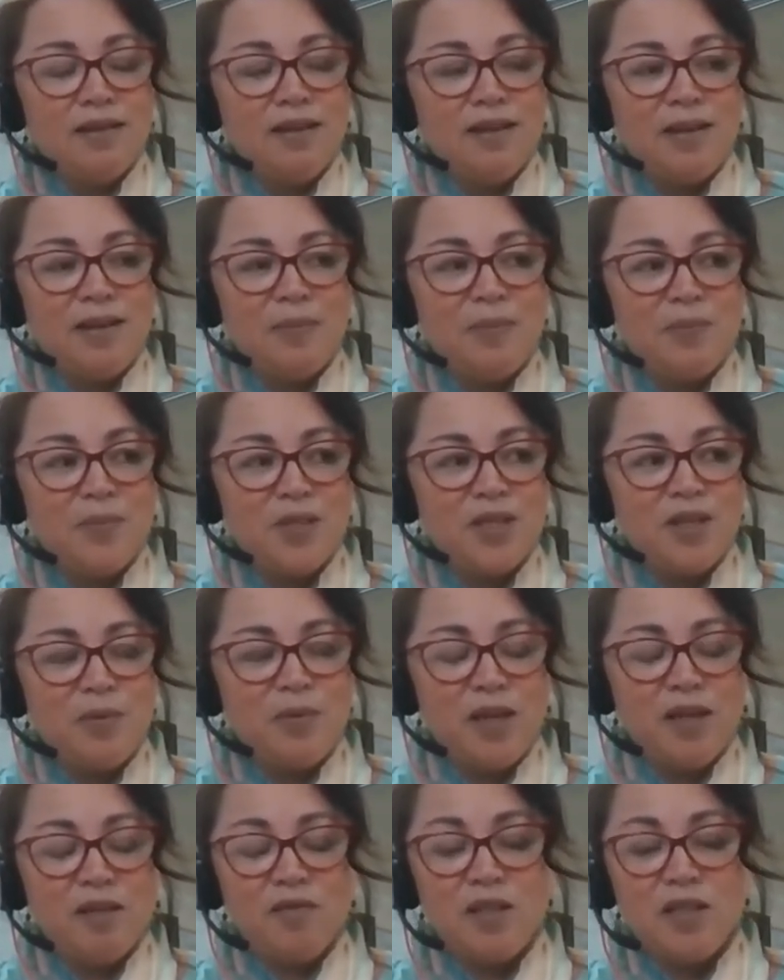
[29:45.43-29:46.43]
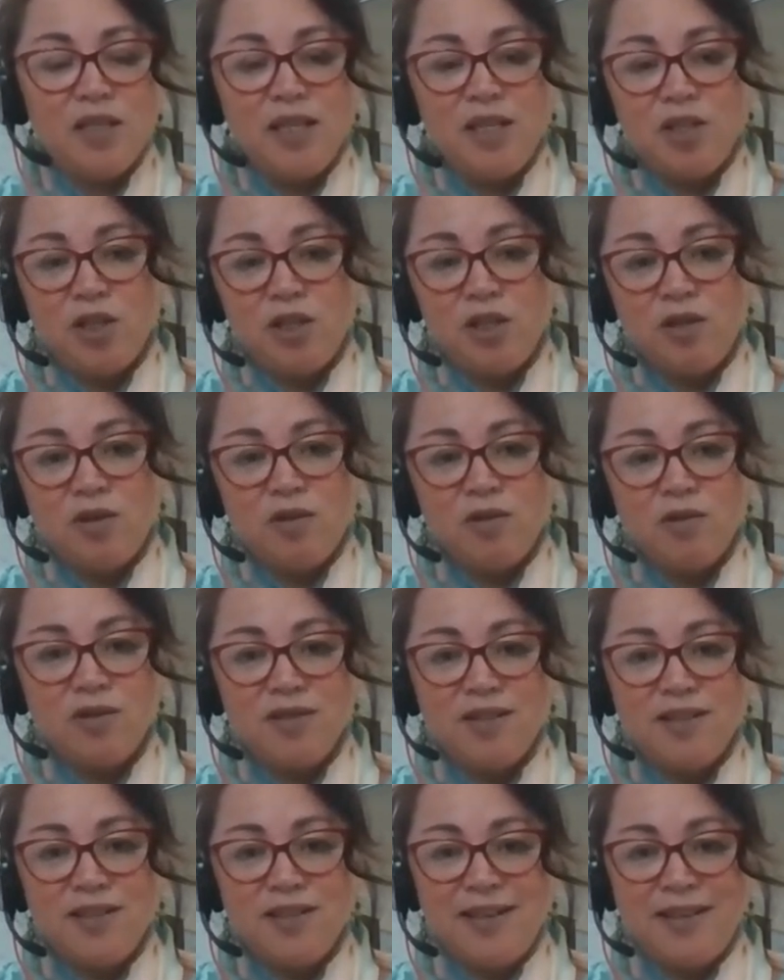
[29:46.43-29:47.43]
So we have the teaching
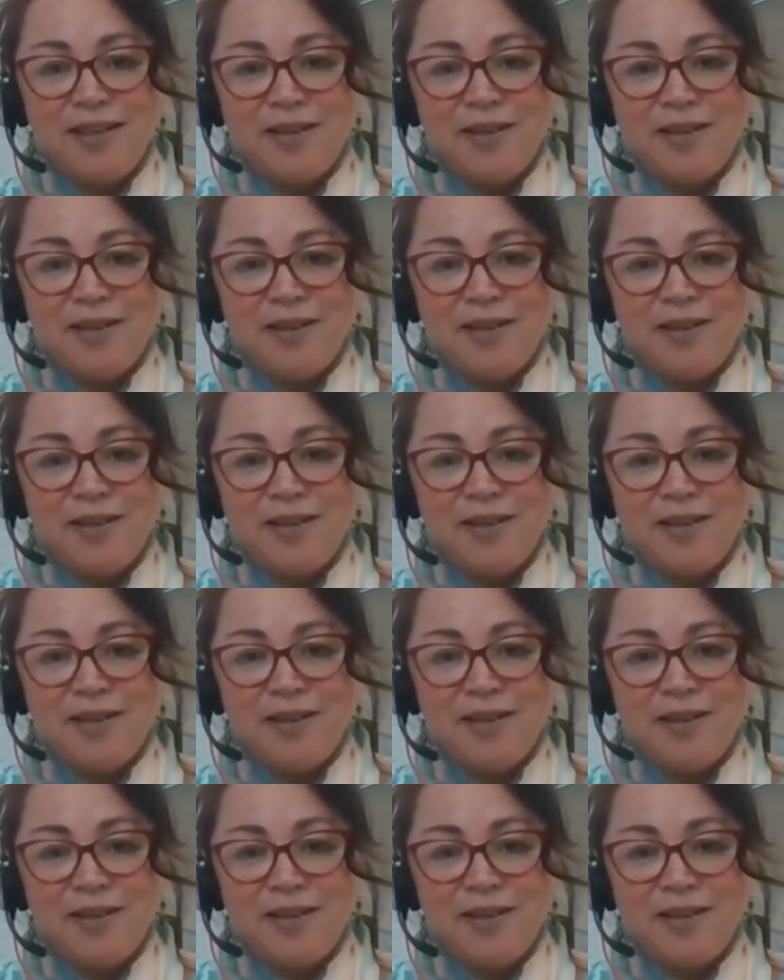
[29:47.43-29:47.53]
cost,